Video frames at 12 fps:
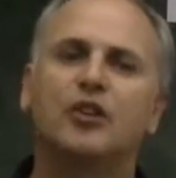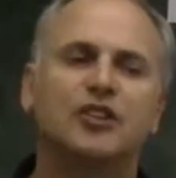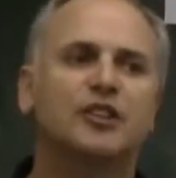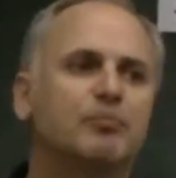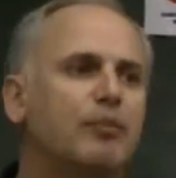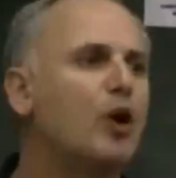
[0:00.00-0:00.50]
they're
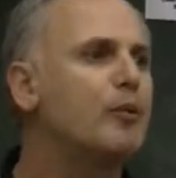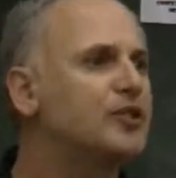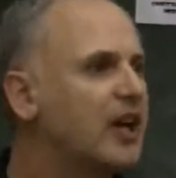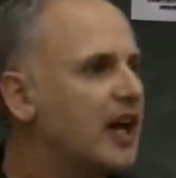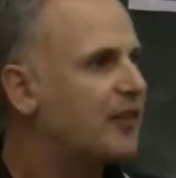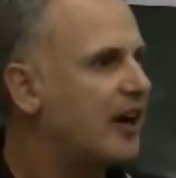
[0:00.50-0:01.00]
not just
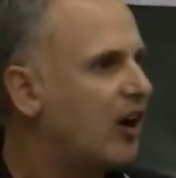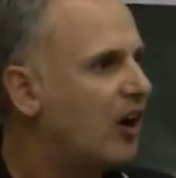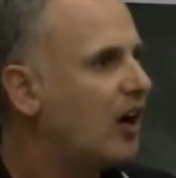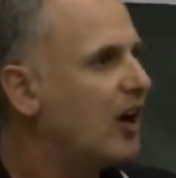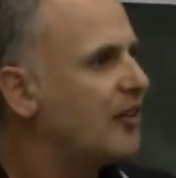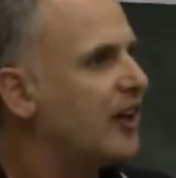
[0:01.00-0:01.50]
moments. They
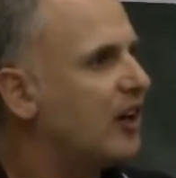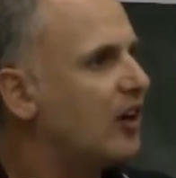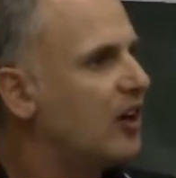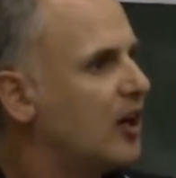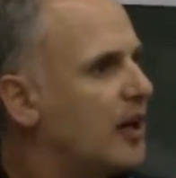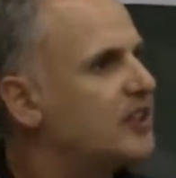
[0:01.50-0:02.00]
are, they
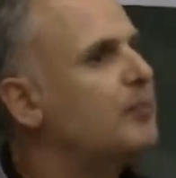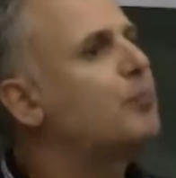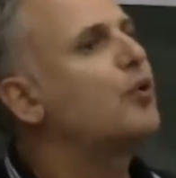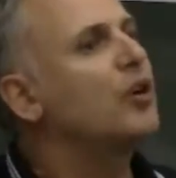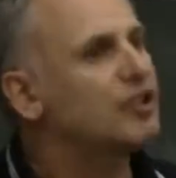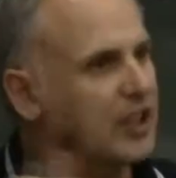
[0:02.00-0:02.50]
are, it's a
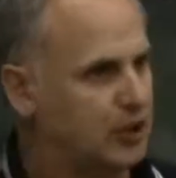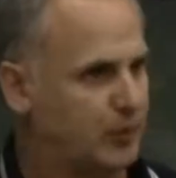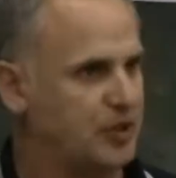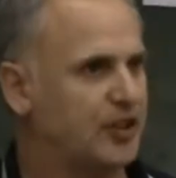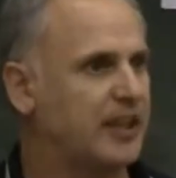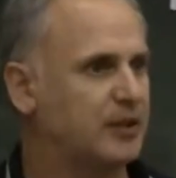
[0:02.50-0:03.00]
process
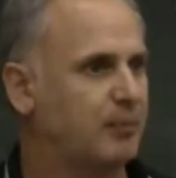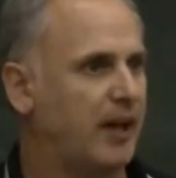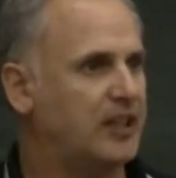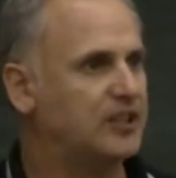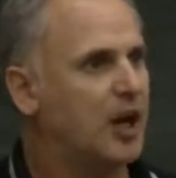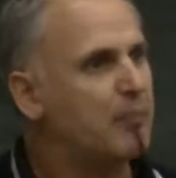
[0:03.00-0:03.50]
which takes
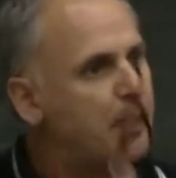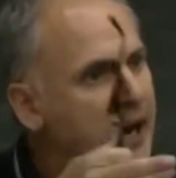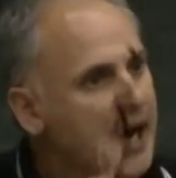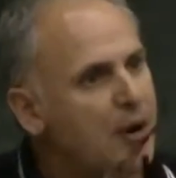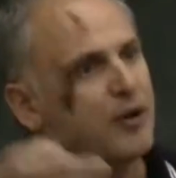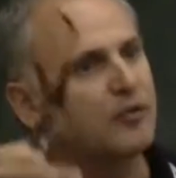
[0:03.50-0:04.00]
place, a
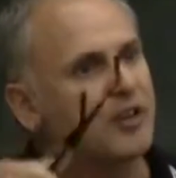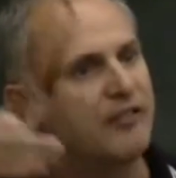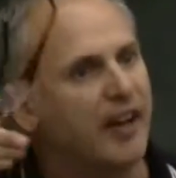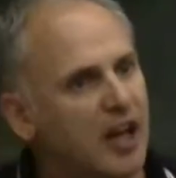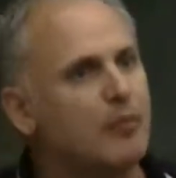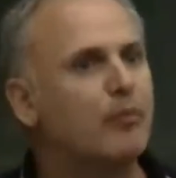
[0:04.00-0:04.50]
period of
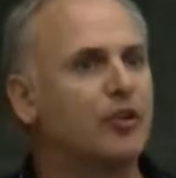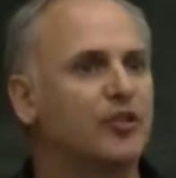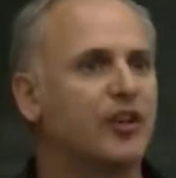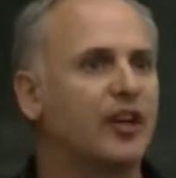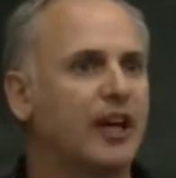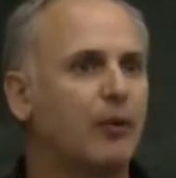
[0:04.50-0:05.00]

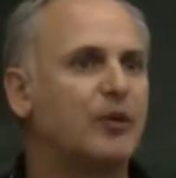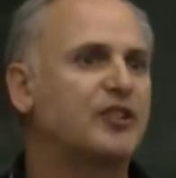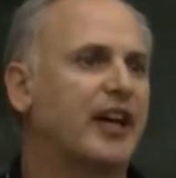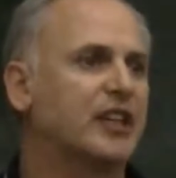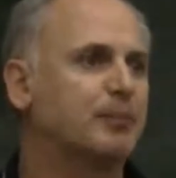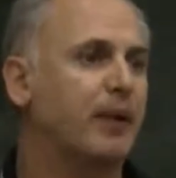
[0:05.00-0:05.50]
development
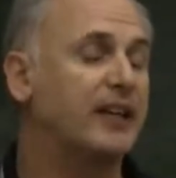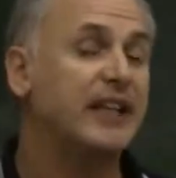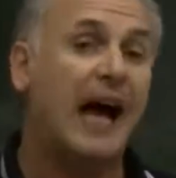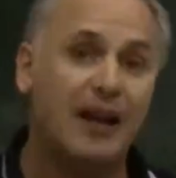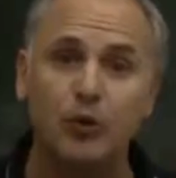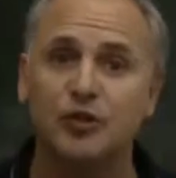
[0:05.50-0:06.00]
which takes
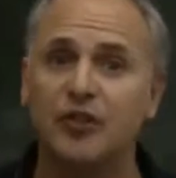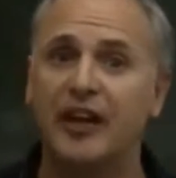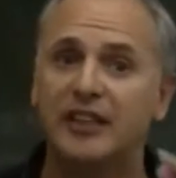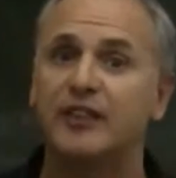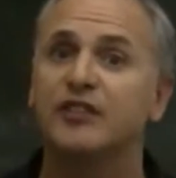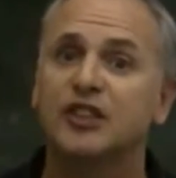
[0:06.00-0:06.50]
place, and also
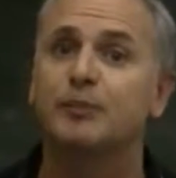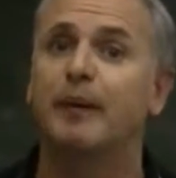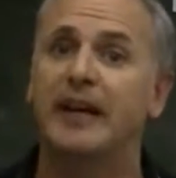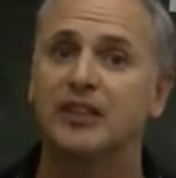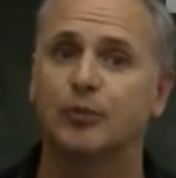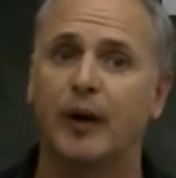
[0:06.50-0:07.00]
they at different
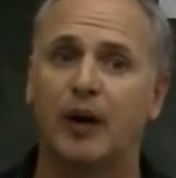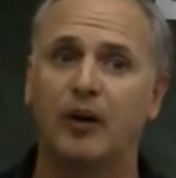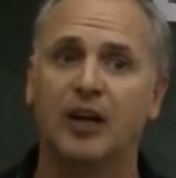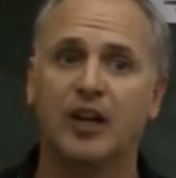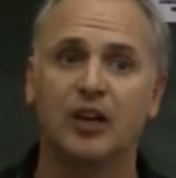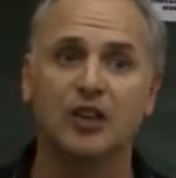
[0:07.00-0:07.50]
speeds as
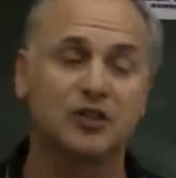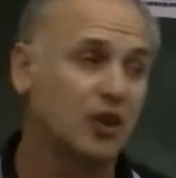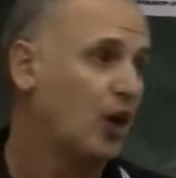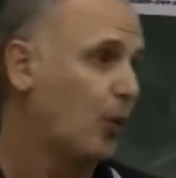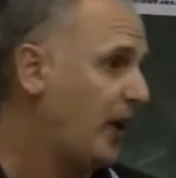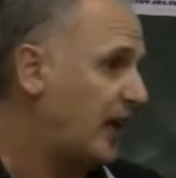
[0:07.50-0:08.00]
well.
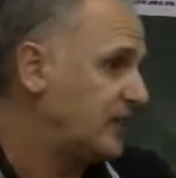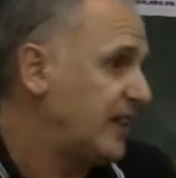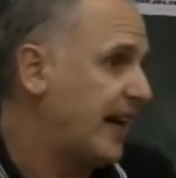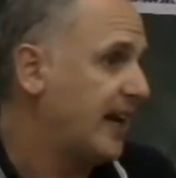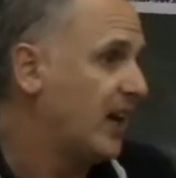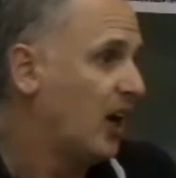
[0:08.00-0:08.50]
Because when I
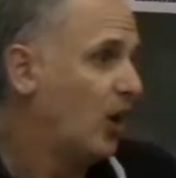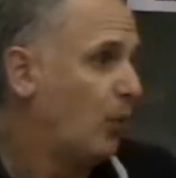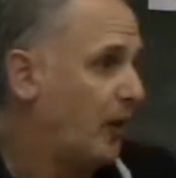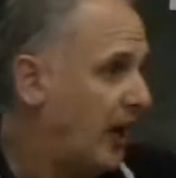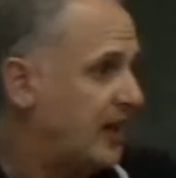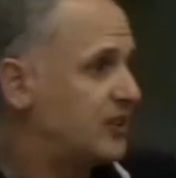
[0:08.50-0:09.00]
say,
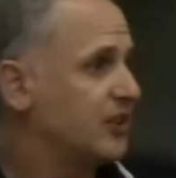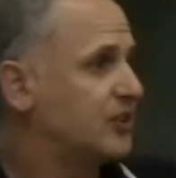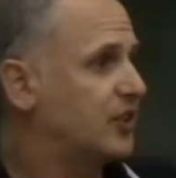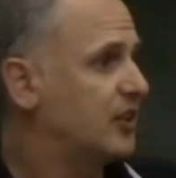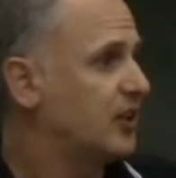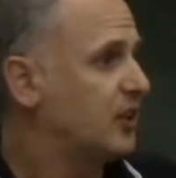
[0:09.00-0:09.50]
when I
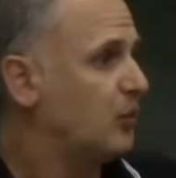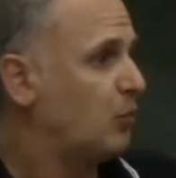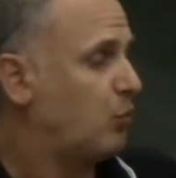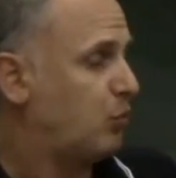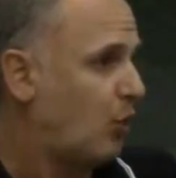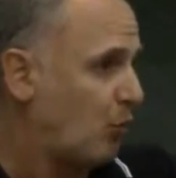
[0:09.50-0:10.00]
listen
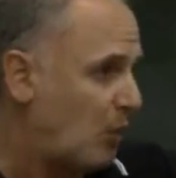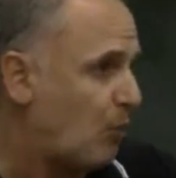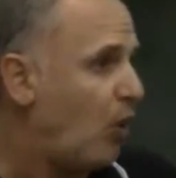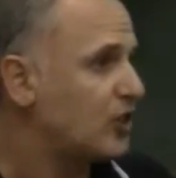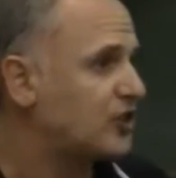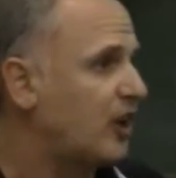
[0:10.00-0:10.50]
to what
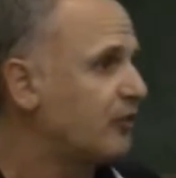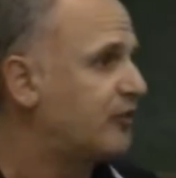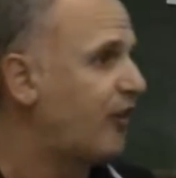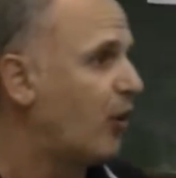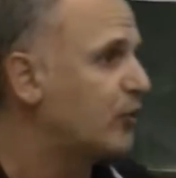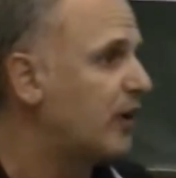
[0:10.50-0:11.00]
one watched,
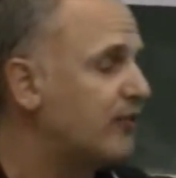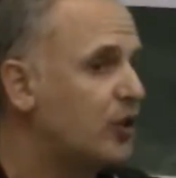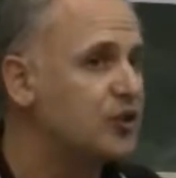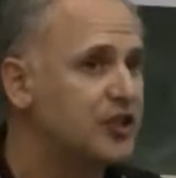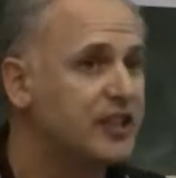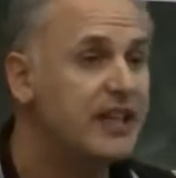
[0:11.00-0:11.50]
unfold the
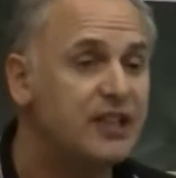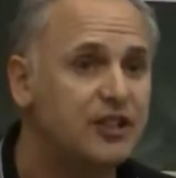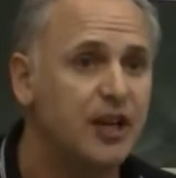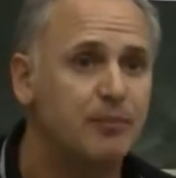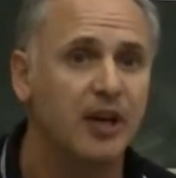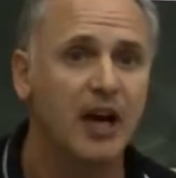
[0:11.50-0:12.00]
revolution in
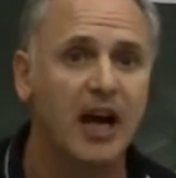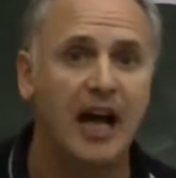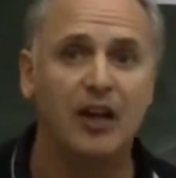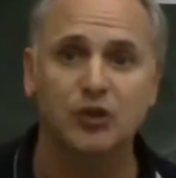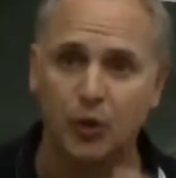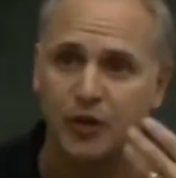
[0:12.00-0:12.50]
Egypt,
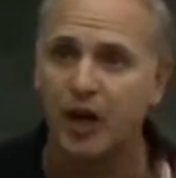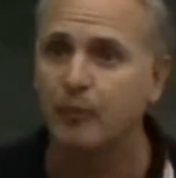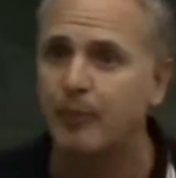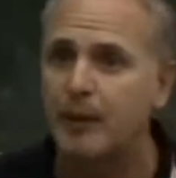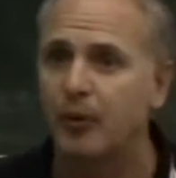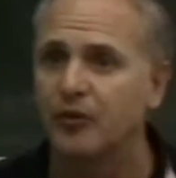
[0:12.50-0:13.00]
and I saw
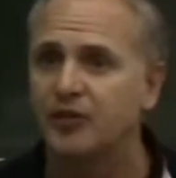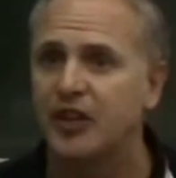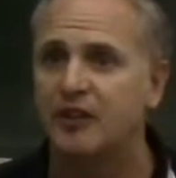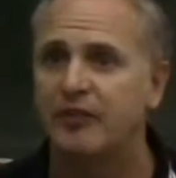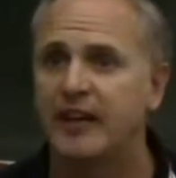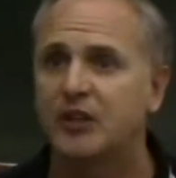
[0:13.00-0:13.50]
young people on
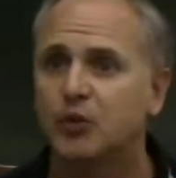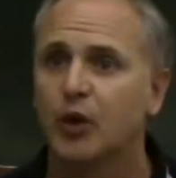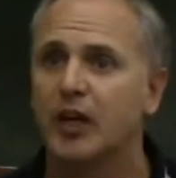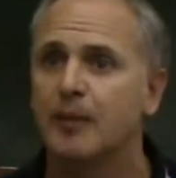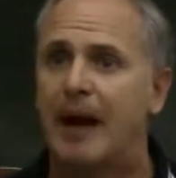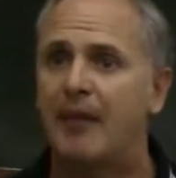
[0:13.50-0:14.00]
TV
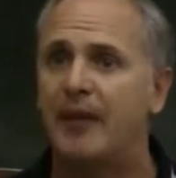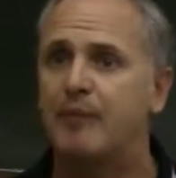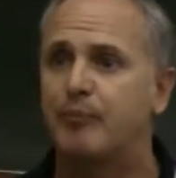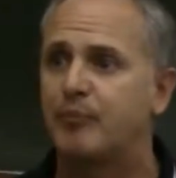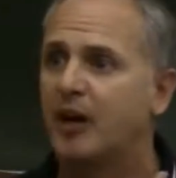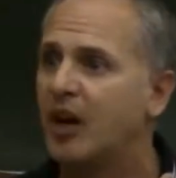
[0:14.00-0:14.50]
talking about
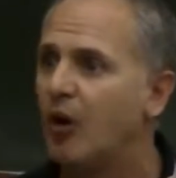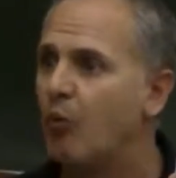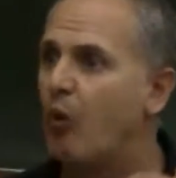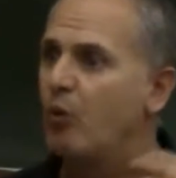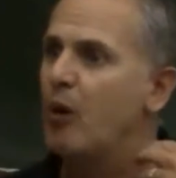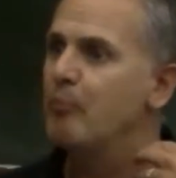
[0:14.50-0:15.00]
their,
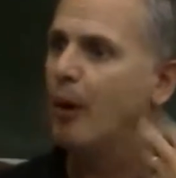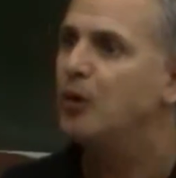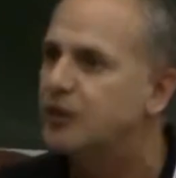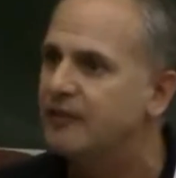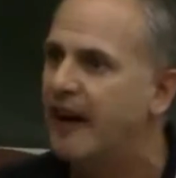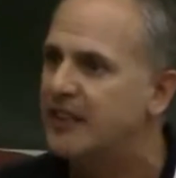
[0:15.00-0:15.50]
what, what
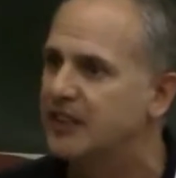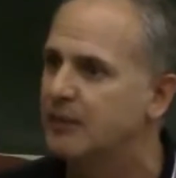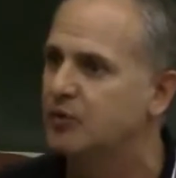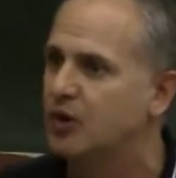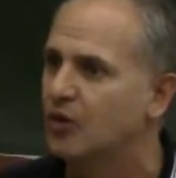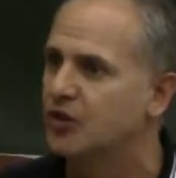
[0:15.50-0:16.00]
motivated
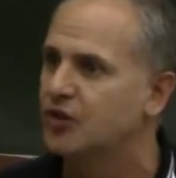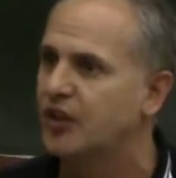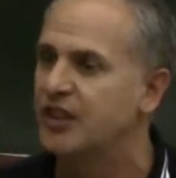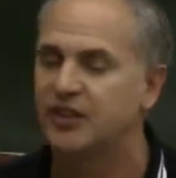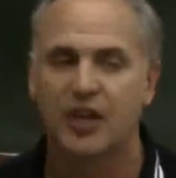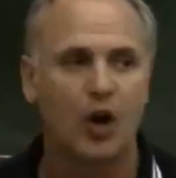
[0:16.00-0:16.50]
them to go on the
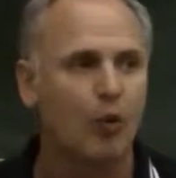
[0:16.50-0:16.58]
streets,